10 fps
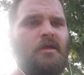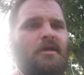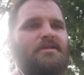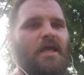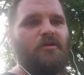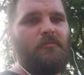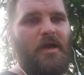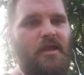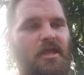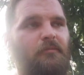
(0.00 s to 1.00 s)
down to
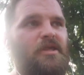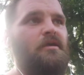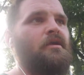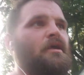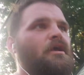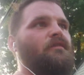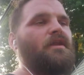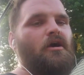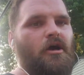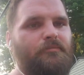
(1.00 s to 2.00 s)
Miami, then
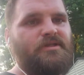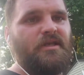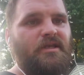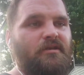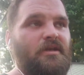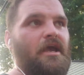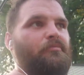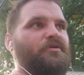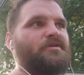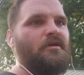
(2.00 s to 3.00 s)
up to
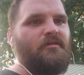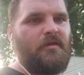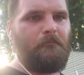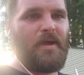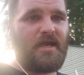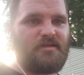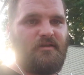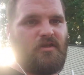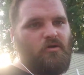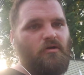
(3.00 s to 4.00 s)
Indianapolis, then back to the
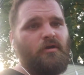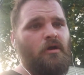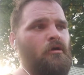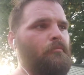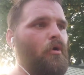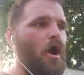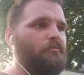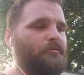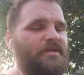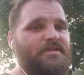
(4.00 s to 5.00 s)
yard.
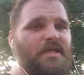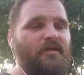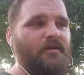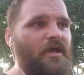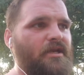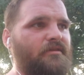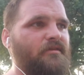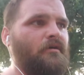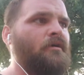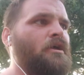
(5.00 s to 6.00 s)
Probably stay the night at
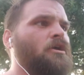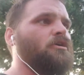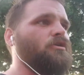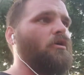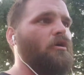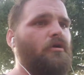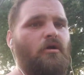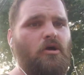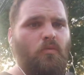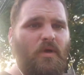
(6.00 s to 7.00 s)
the yard
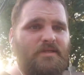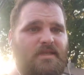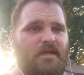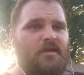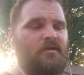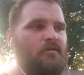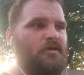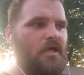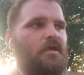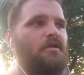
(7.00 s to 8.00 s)
on Wednesday
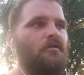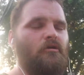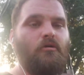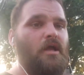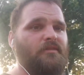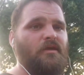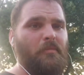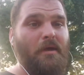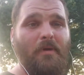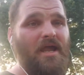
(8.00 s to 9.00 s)
night, or
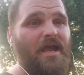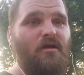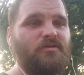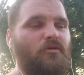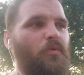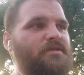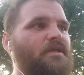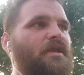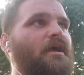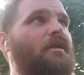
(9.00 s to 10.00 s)
at my house on Wednesday
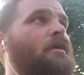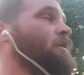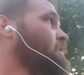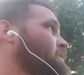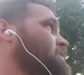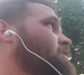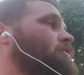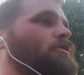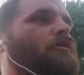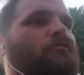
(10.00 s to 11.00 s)
night, get
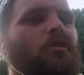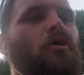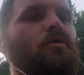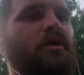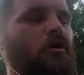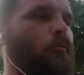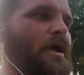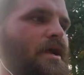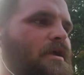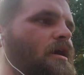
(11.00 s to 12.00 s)
another load and go
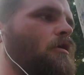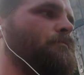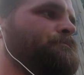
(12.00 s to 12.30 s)
back out.